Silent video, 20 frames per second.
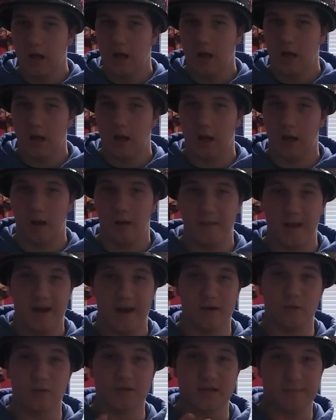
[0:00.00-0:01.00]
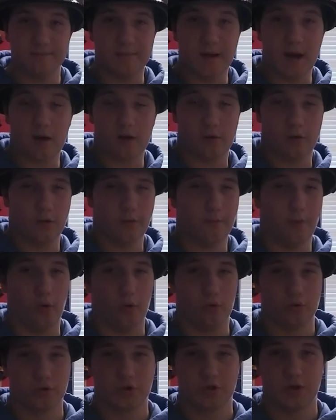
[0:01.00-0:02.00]
And he was in Battle of the
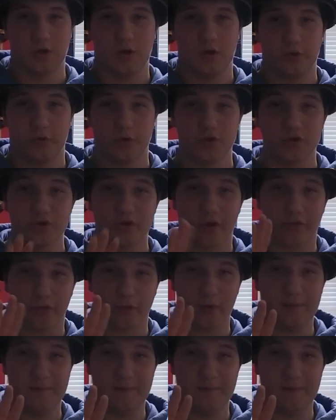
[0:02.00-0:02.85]
Bulge. Those are the 3